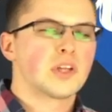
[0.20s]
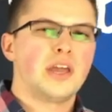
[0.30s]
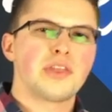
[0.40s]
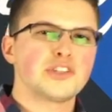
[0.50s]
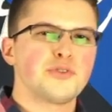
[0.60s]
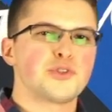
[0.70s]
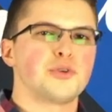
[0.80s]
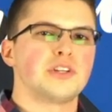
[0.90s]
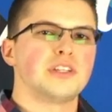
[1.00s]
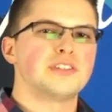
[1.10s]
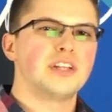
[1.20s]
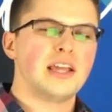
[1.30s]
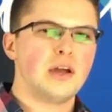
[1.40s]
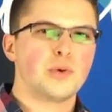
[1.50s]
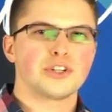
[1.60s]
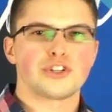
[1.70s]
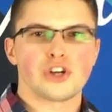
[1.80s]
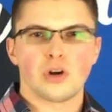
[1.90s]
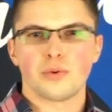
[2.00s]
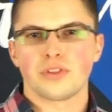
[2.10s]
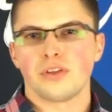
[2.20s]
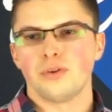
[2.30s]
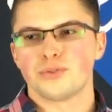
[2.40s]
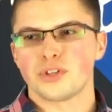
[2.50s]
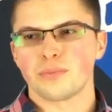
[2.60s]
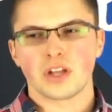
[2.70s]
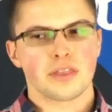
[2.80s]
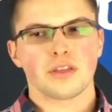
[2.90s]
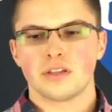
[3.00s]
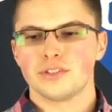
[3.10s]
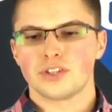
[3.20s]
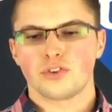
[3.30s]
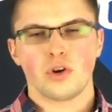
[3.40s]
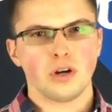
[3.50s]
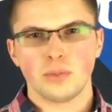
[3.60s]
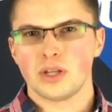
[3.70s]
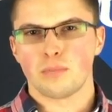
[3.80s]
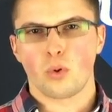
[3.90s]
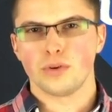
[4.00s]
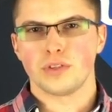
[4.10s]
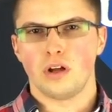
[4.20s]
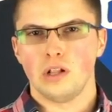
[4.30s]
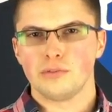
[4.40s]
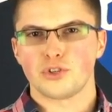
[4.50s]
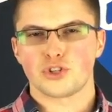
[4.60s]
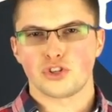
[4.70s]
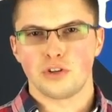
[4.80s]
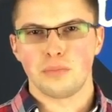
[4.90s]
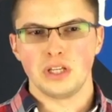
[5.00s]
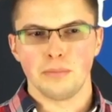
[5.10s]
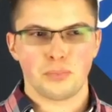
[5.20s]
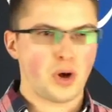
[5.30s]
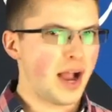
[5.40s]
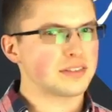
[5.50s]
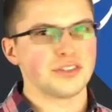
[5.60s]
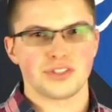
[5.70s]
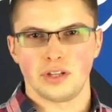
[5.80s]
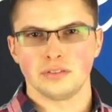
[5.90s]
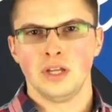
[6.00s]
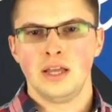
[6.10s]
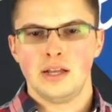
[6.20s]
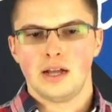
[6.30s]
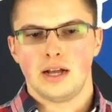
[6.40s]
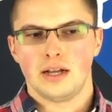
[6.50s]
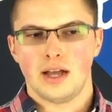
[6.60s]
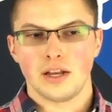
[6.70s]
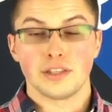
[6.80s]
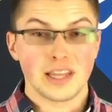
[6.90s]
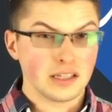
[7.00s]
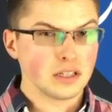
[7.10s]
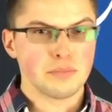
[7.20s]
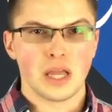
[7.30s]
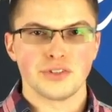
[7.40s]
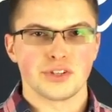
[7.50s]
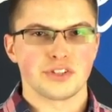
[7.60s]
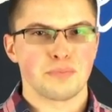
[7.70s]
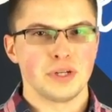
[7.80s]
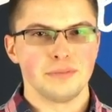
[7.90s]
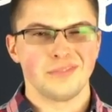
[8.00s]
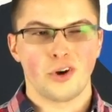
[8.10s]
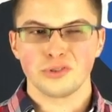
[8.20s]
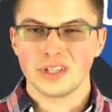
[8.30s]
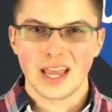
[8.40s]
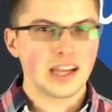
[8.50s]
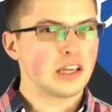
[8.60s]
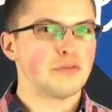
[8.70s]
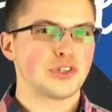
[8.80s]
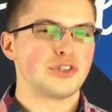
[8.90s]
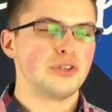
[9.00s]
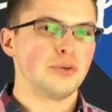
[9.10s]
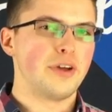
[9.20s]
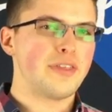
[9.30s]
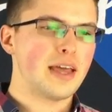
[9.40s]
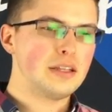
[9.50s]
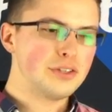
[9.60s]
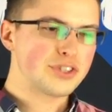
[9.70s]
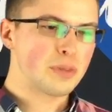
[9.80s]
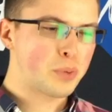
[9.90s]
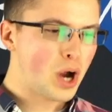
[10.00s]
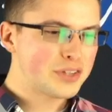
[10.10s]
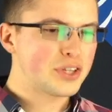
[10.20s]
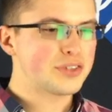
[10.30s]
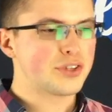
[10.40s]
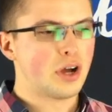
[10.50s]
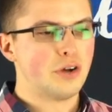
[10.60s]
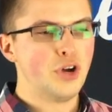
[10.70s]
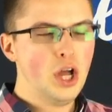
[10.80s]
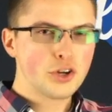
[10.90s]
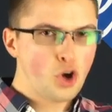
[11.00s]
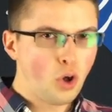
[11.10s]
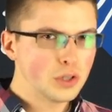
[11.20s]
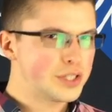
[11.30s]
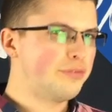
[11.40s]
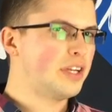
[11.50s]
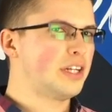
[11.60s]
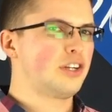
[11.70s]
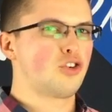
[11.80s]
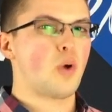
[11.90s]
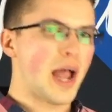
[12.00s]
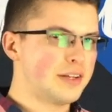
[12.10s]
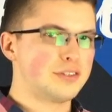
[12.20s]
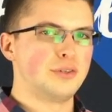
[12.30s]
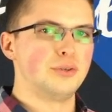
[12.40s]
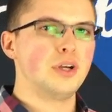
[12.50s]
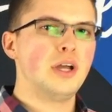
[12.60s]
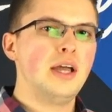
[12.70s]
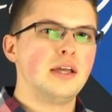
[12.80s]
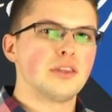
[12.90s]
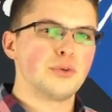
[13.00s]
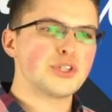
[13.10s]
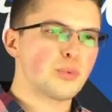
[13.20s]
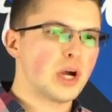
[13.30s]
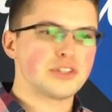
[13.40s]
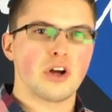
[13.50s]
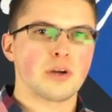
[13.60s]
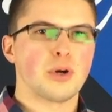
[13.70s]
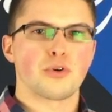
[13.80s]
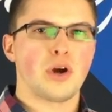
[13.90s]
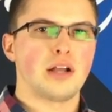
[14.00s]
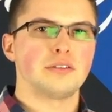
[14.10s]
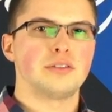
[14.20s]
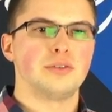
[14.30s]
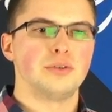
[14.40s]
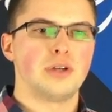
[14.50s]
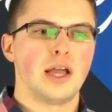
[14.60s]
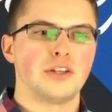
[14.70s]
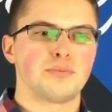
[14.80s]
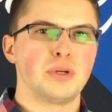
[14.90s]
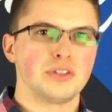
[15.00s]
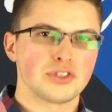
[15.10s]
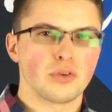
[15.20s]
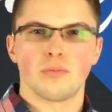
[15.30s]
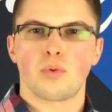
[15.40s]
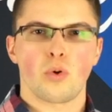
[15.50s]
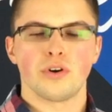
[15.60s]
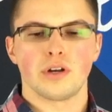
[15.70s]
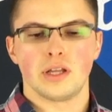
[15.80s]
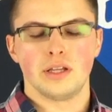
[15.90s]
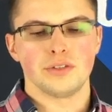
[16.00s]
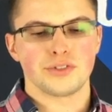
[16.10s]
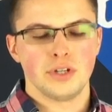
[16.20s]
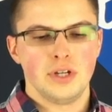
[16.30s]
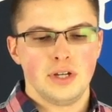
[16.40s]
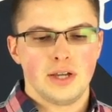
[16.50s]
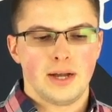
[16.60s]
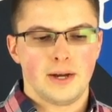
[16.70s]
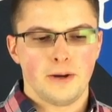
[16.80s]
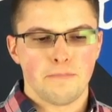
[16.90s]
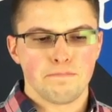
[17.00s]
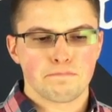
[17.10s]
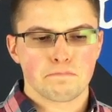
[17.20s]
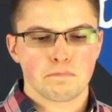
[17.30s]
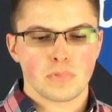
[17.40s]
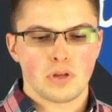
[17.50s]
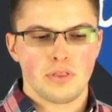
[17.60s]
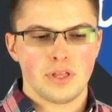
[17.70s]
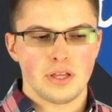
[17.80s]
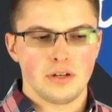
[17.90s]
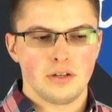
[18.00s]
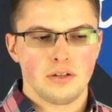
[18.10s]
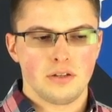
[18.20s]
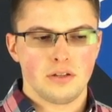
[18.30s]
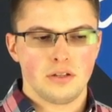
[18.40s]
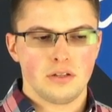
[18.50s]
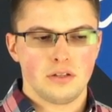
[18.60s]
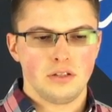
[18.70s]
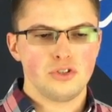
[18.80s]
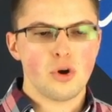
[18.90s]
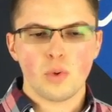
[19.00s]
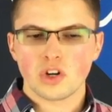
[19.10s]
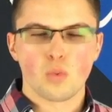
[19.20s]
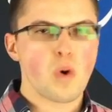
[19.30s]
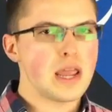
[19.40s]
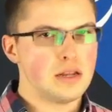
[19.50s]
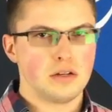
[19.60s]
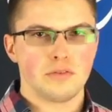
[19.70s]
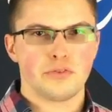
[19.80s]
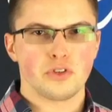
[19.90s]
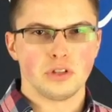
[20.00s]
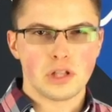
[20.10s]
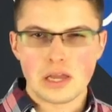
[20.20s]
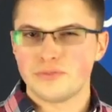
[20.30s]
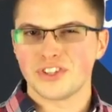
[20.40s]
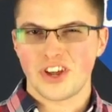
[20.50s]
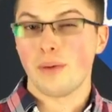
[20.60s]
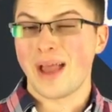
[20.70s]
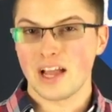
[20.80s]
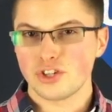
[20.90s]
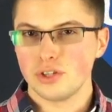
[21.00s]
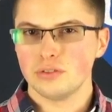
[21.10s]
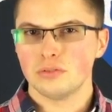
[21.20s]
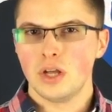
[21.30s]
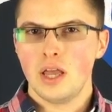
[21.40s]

Hey, thanks for tuning in. Today I wanted to share with you something I think is incredibly important that all of us should be practicing on a daily basis, but hardly any of us do, and that is the process of cultivating gratitude. The reason why I talk about gratitude as being so important is that you don't want to wait for life to come at you